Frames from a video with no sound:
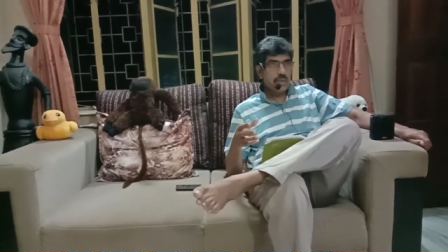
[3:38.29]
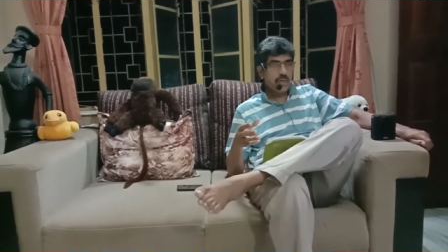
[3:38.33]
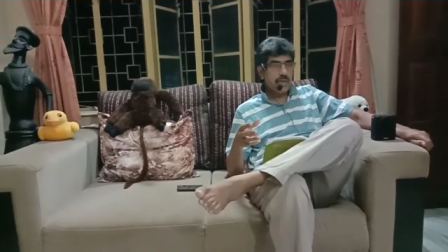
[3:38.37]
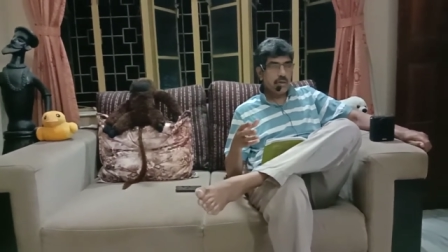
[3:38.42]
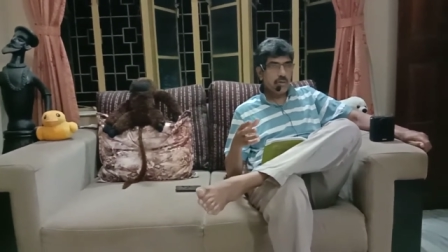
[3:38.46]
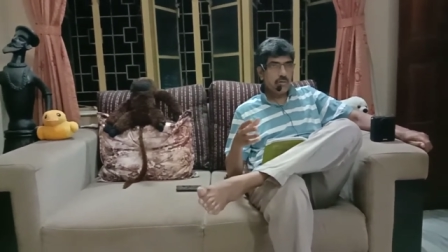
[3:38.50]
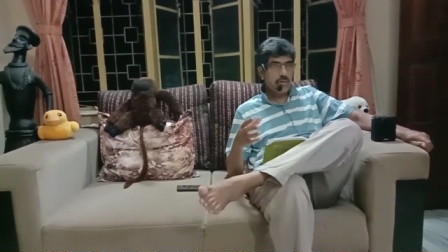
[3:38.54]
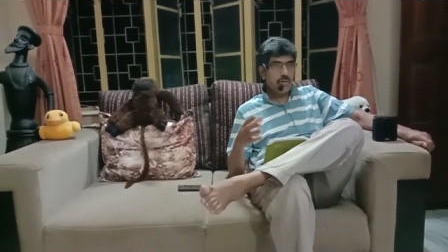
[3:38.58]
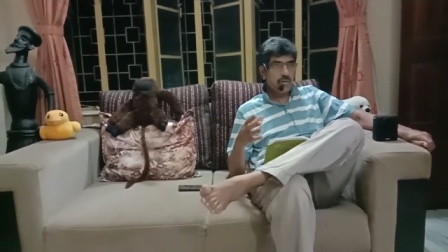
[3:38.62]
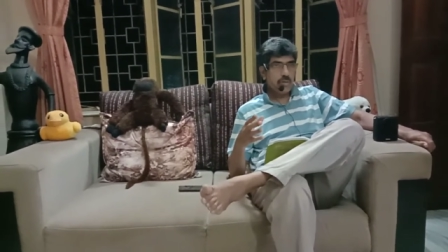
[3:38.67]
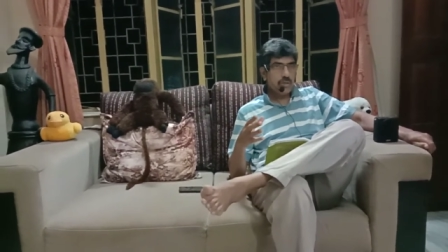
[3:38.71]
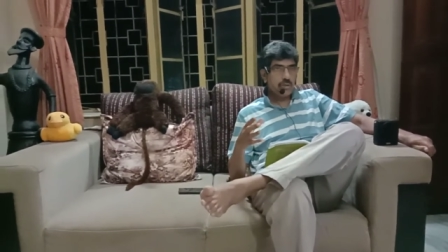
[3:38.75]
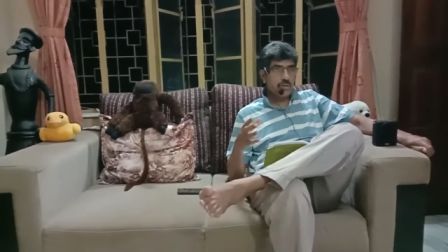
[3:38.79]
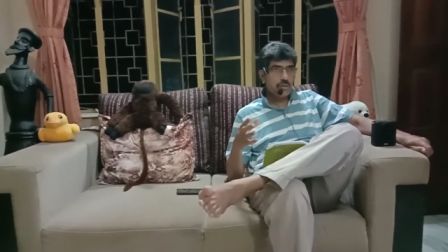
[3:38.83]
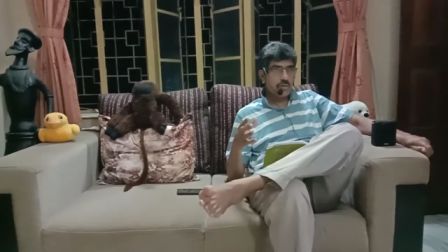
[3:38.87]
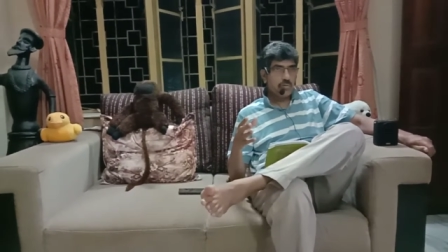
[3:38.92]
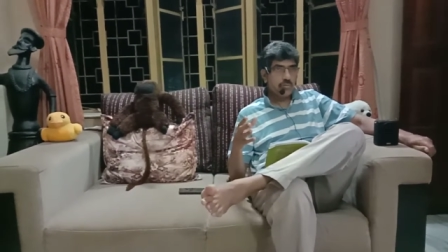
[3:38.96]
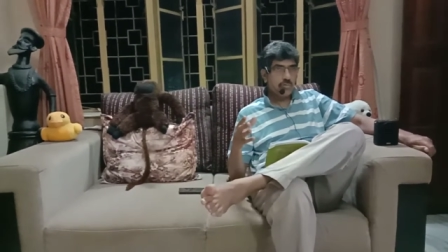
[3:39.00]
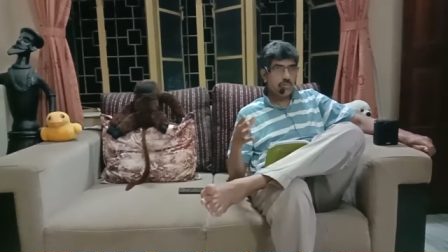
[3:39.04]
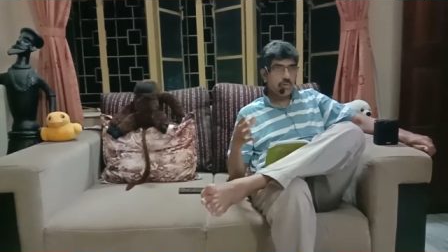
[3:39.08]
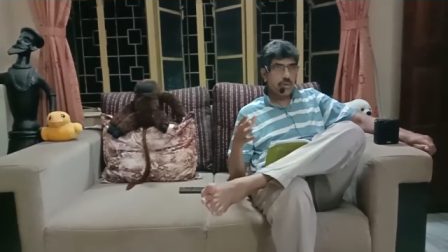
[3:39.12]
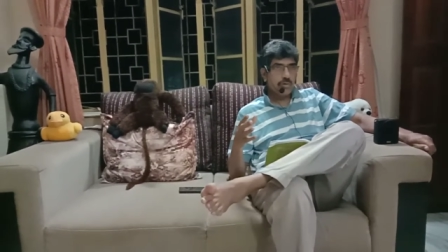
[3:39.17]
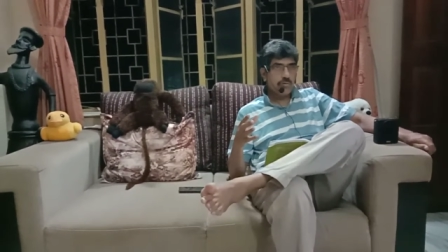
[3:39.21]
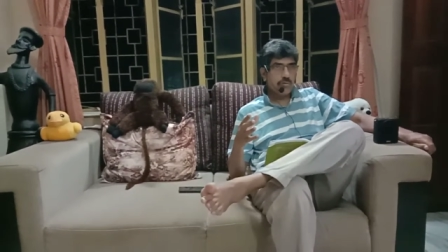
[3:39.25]
according to
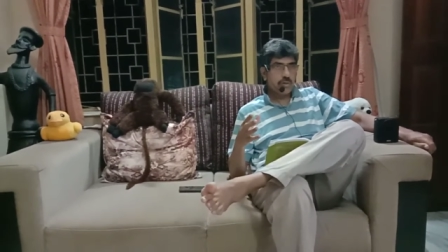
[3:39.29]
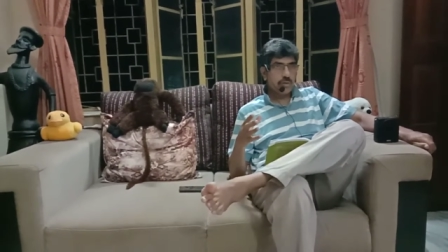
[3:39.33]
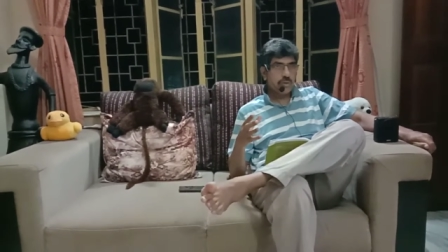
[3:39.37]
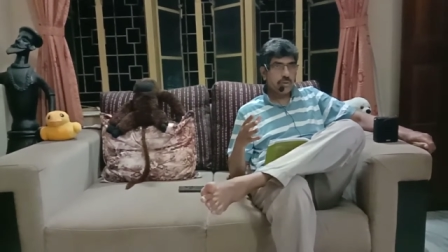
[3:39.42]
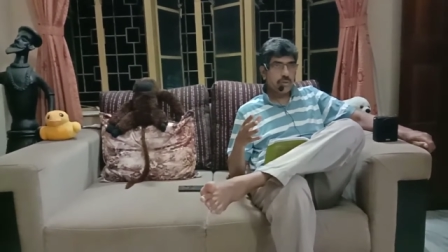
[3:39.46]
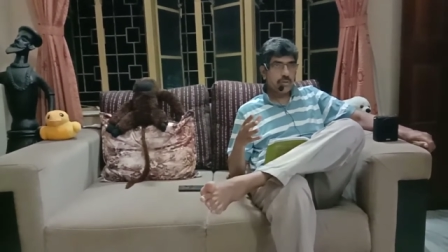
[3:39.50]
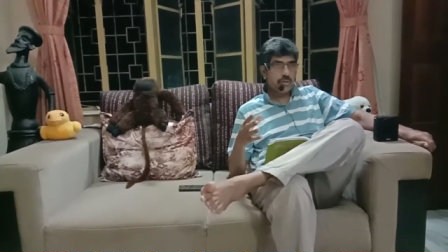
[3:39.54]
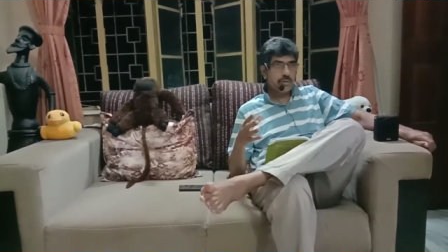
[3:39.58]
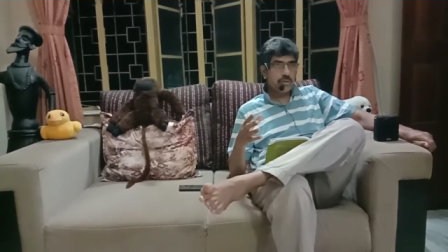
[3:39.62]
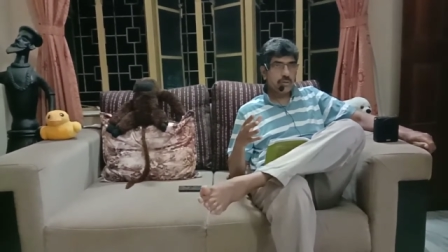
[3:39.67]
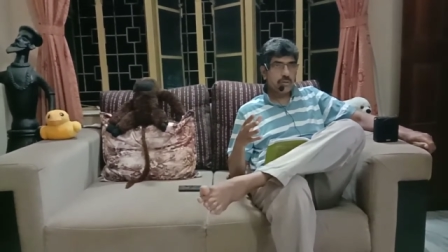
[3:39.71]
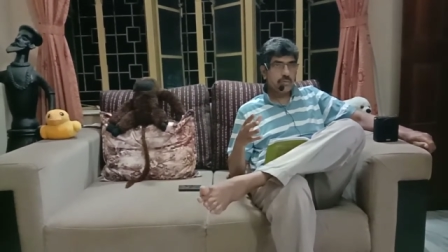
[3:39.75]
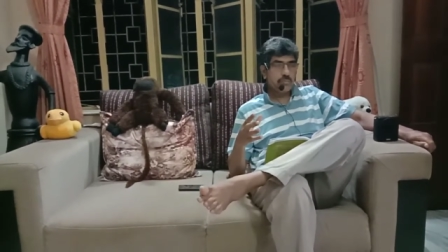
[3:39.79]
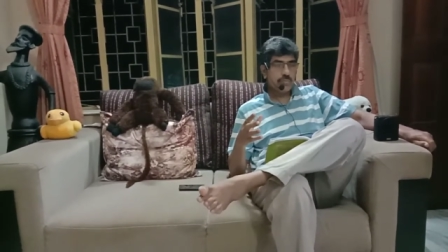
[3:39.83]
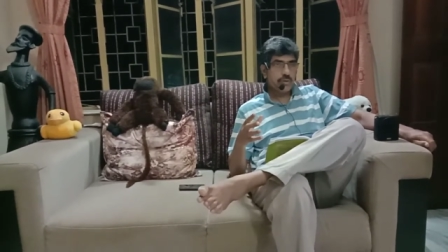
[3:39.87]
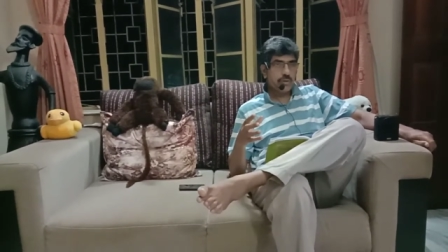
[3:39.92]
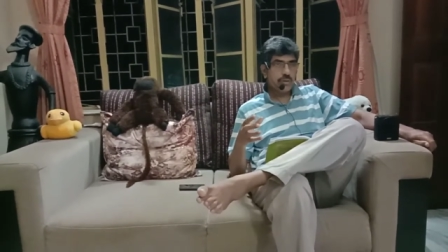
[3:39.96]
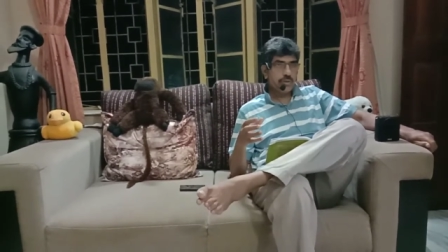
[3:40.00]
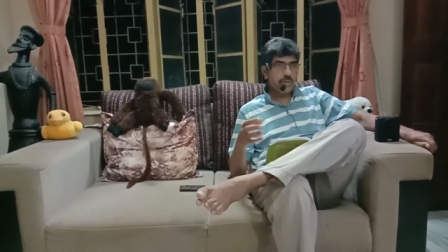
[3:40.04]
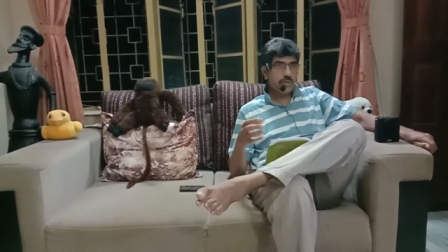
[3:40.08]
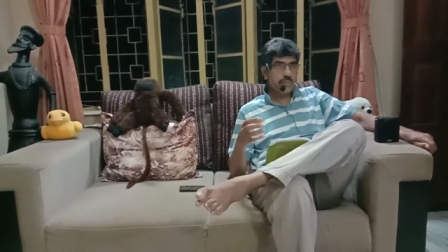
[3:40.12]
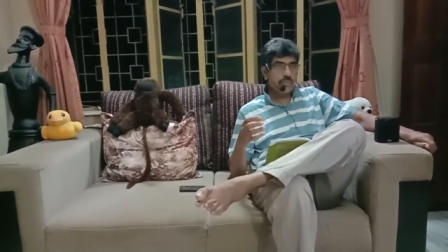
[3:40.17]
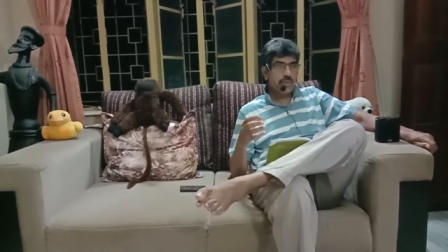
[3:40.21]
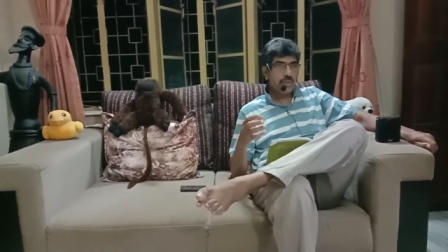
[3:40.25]
the Russian
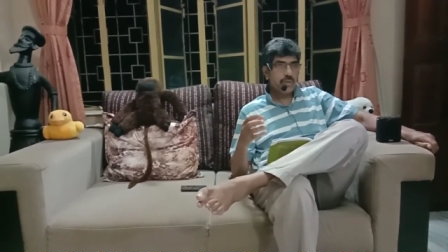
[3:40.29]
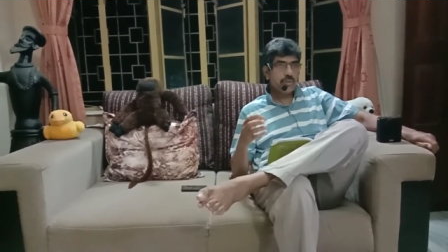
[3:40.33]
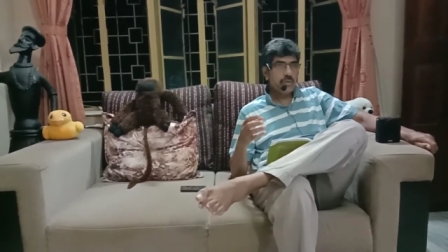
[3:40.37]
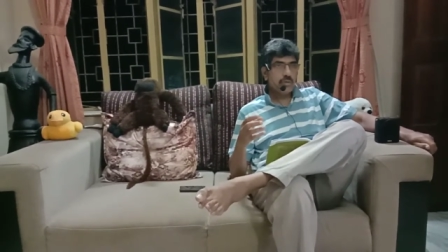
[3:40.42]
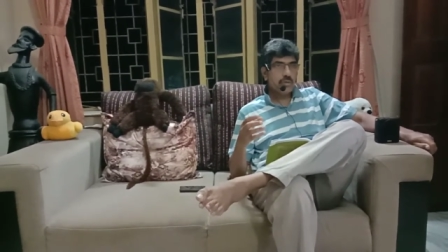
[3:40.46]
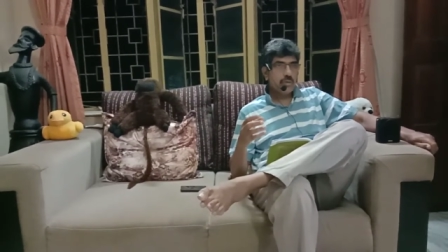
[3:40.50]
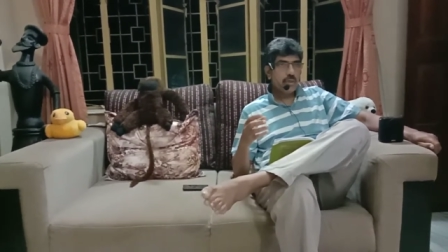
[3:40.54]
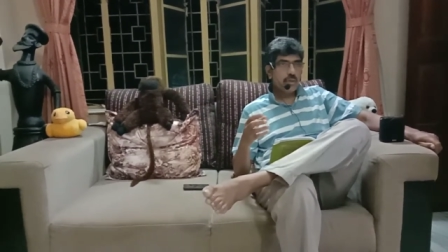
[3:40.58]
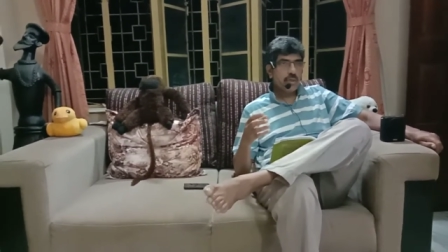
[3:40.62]
measurement,